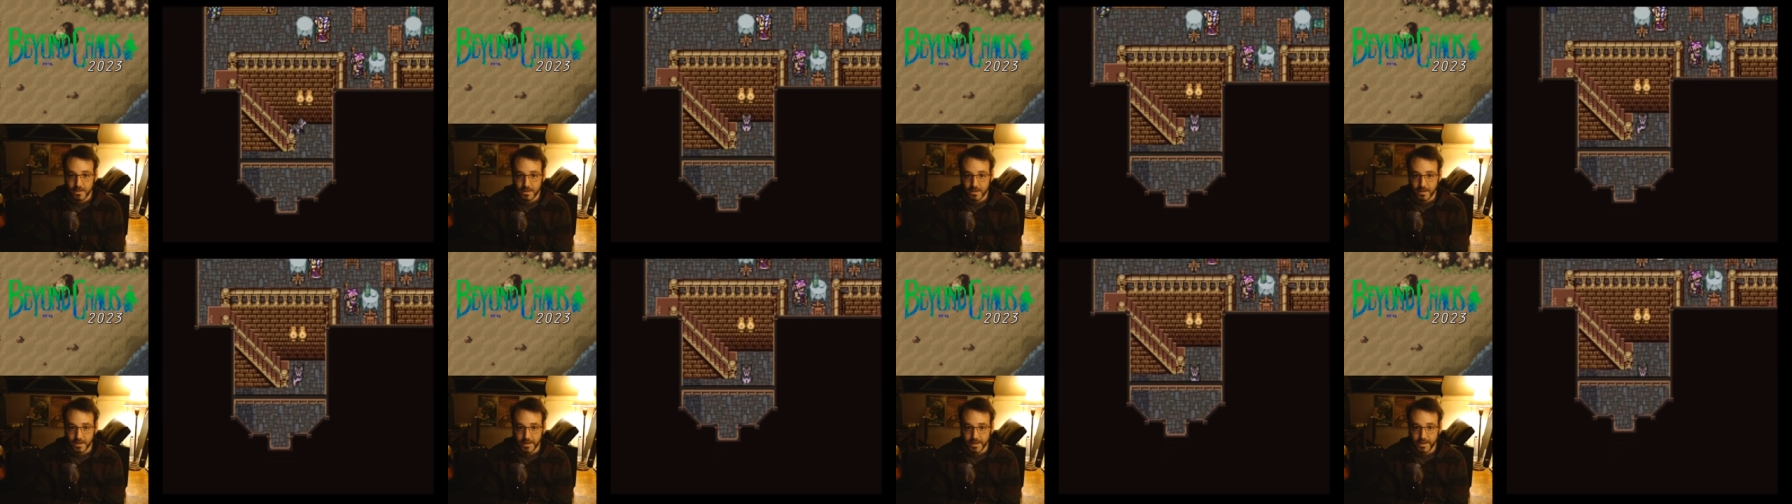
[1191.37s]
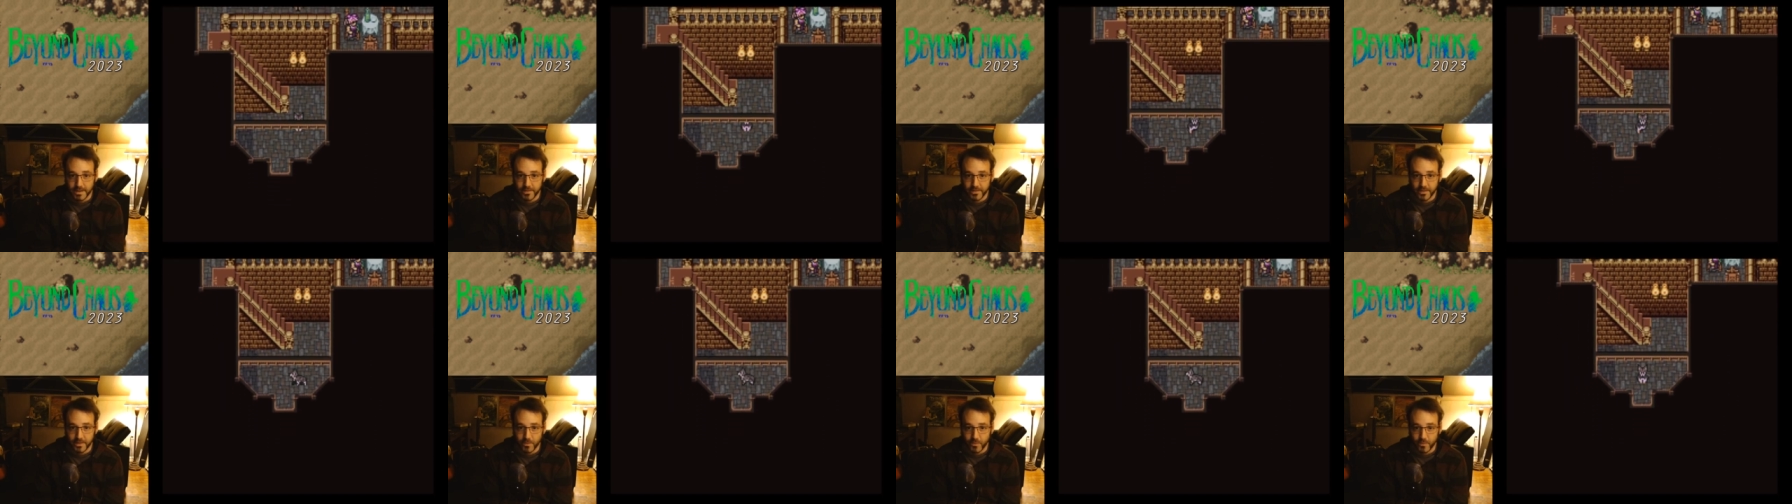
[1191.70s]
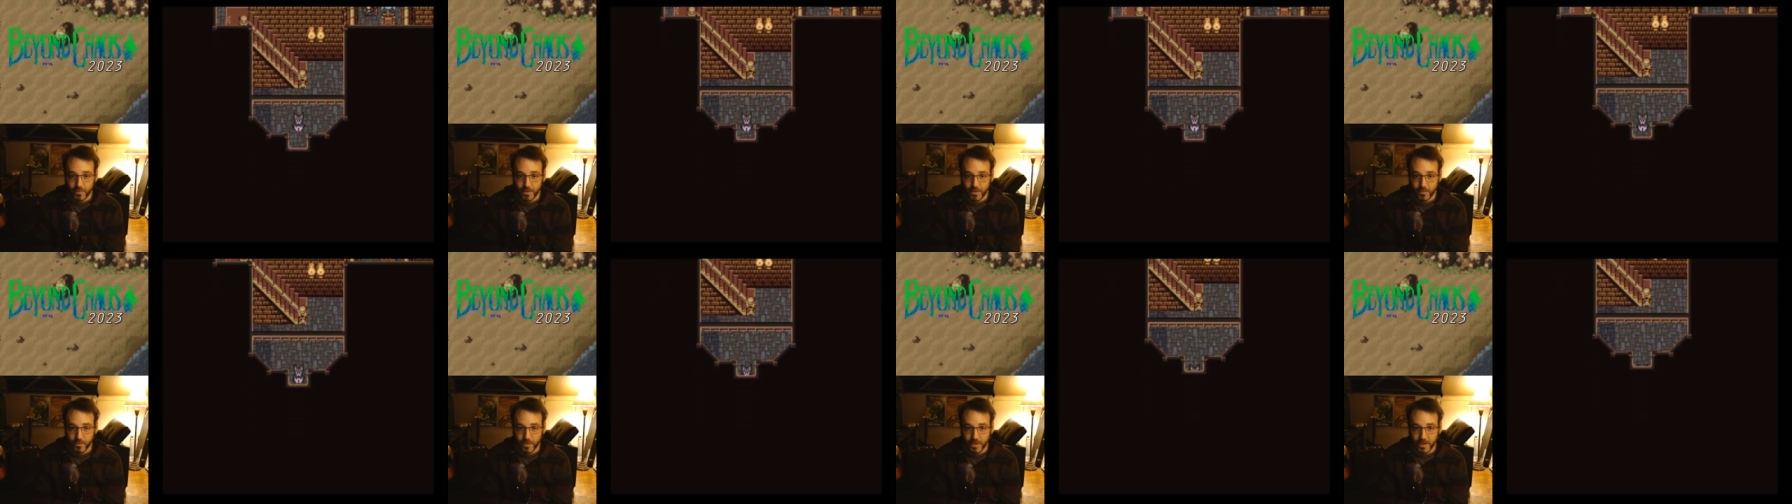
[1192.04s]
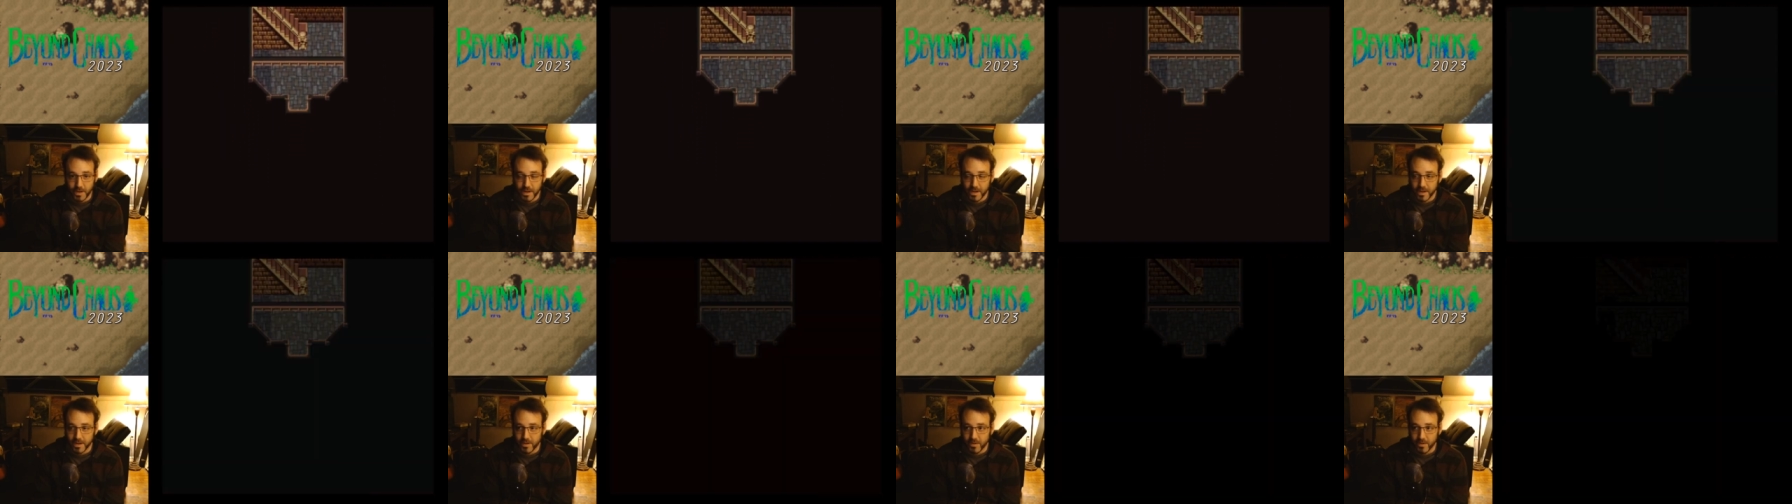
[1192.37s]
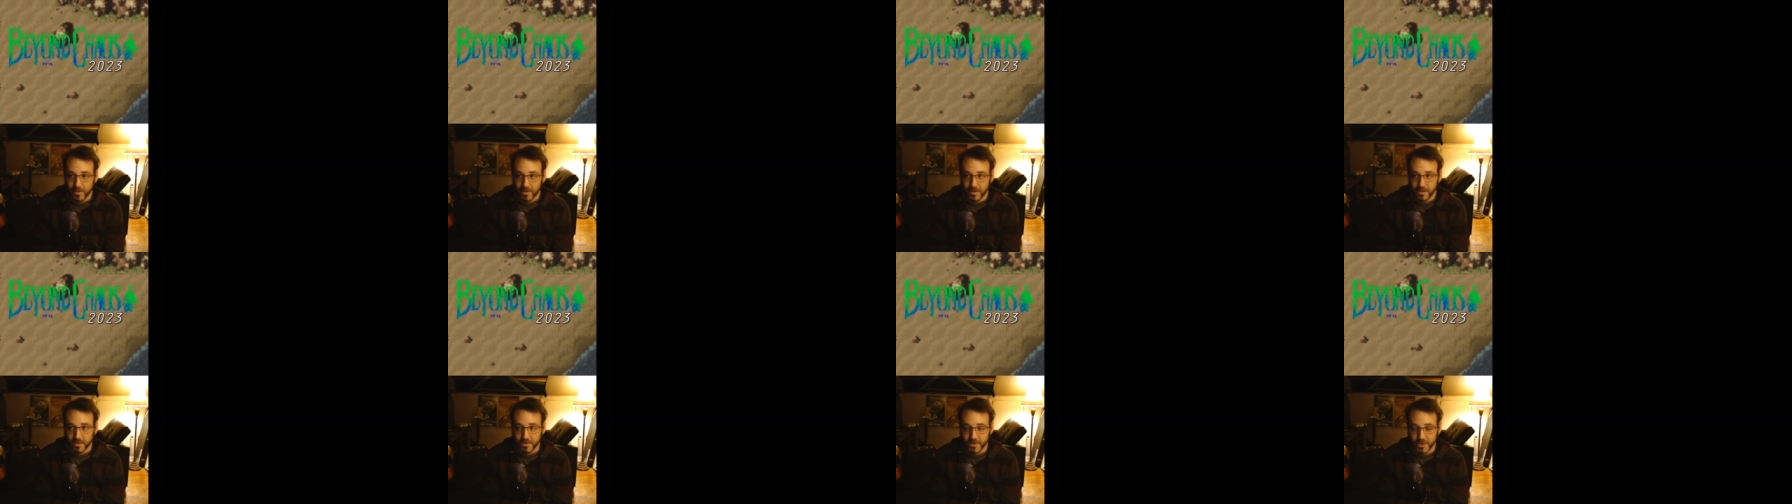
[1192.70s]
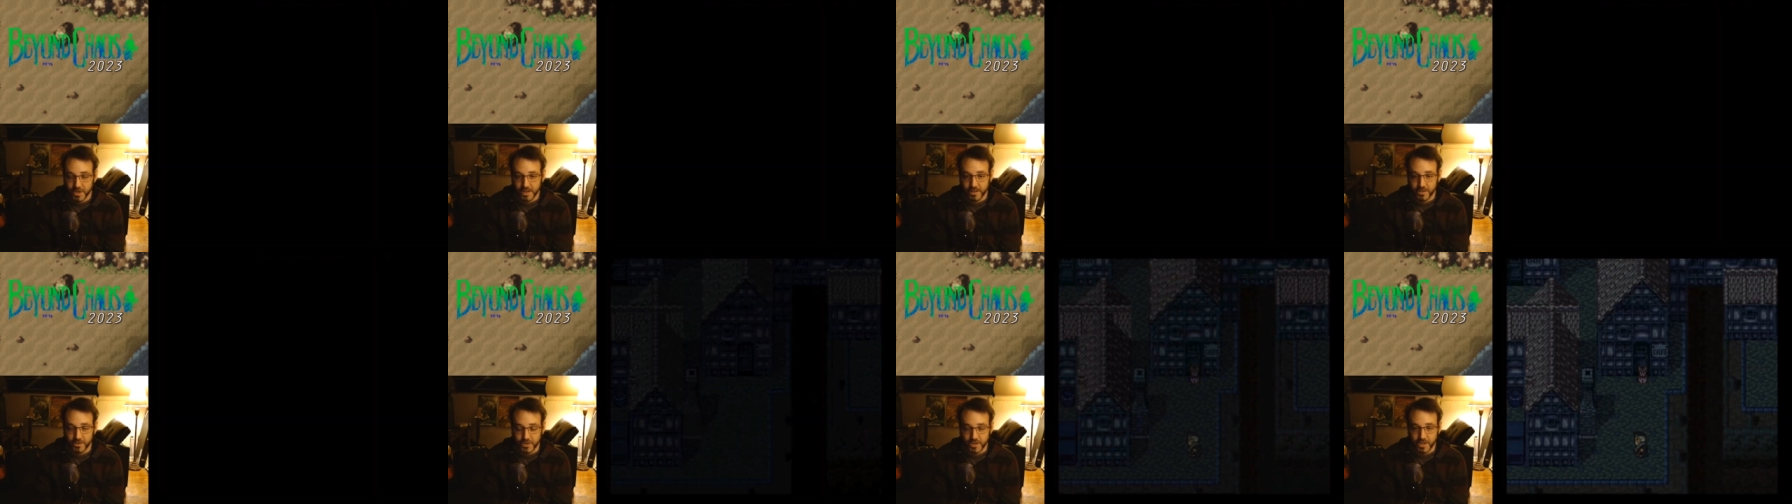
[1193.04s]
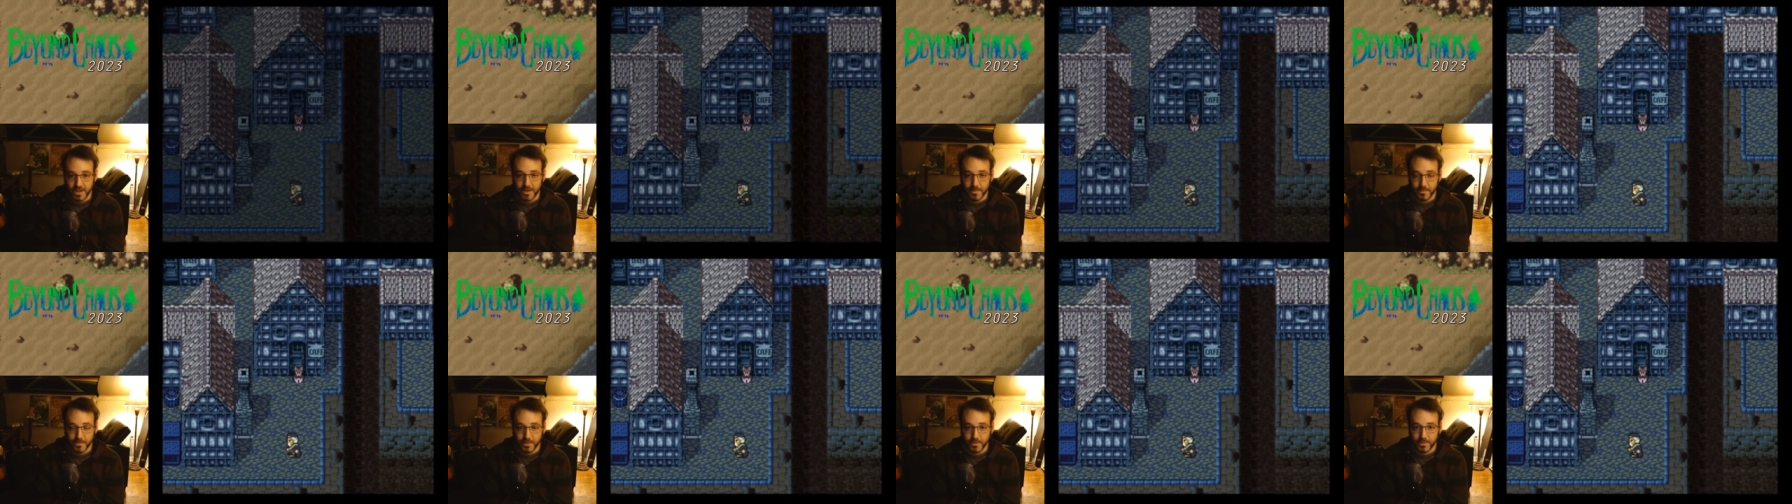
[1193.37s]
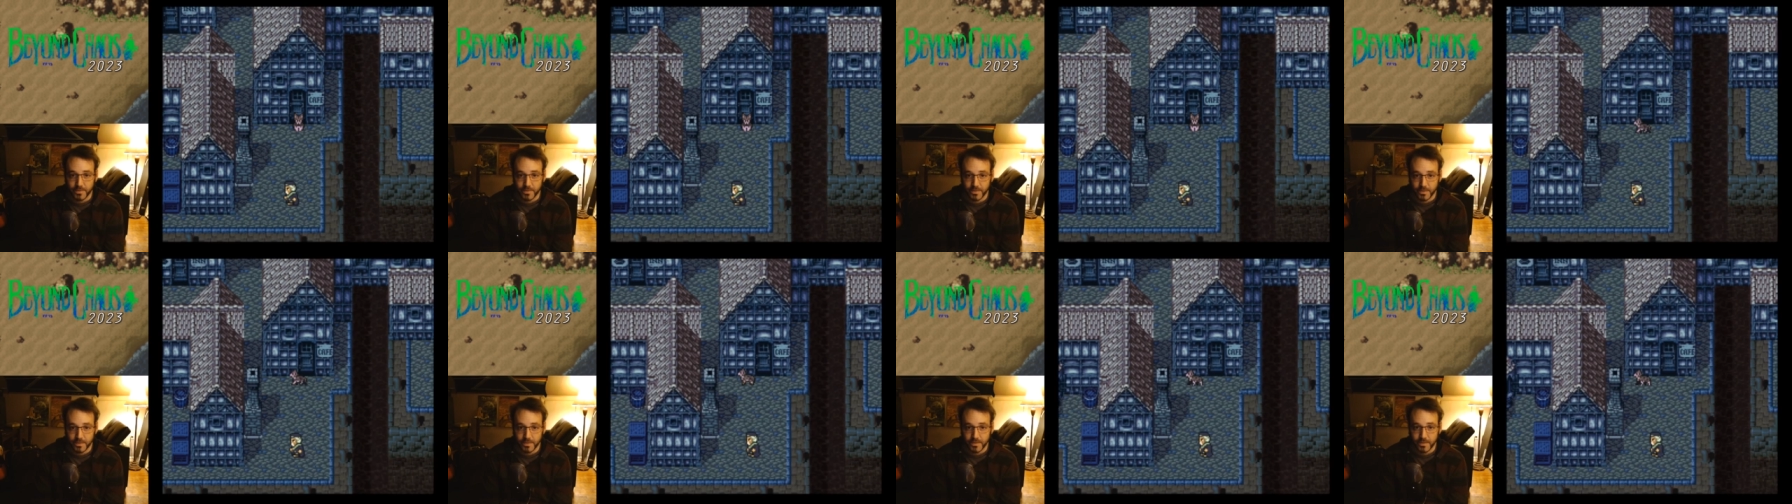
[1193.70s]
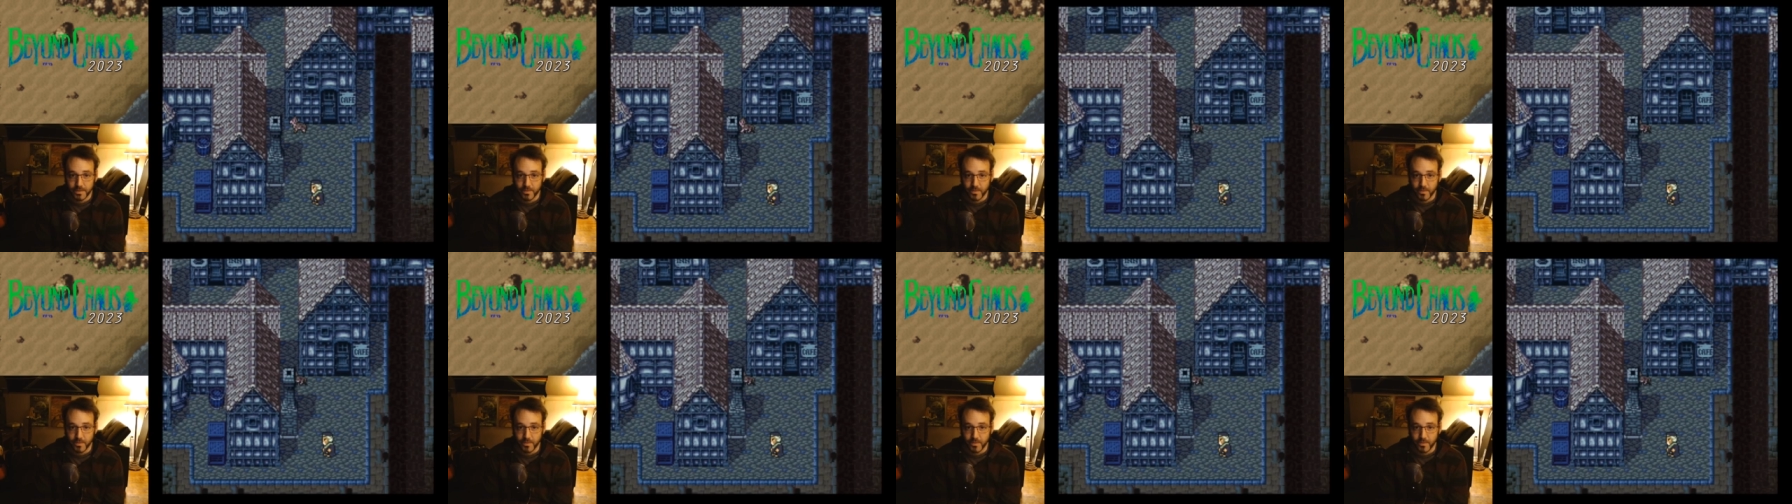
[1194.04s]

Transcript: Alright, I guess it would not hurt to check the shops,